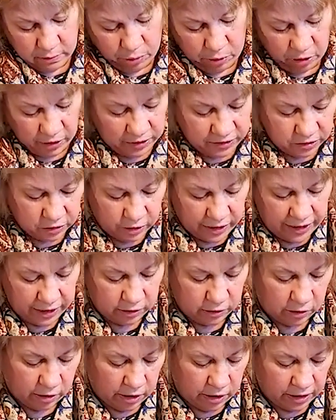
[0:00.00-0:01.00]
Pull it
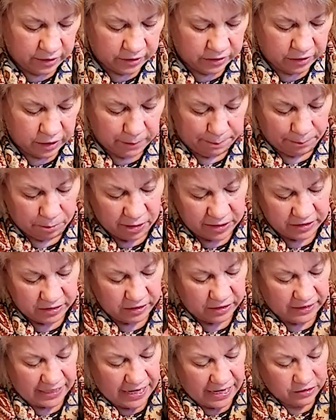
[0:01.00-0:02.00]
straight across and press
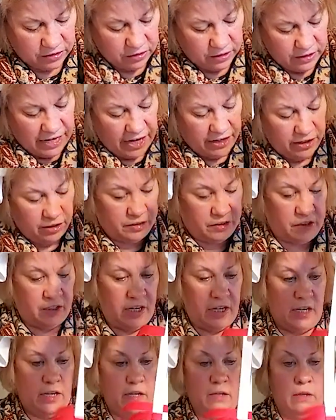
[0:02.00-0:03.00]
it down. So now you
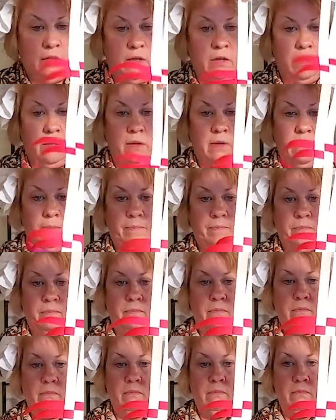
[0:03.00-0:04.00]
see
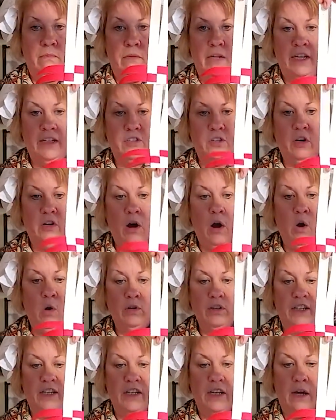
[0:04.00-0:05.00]
it's going to
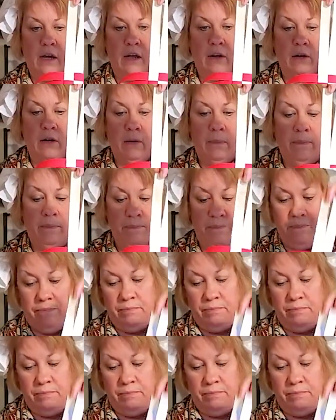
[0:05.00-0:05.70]
hold together.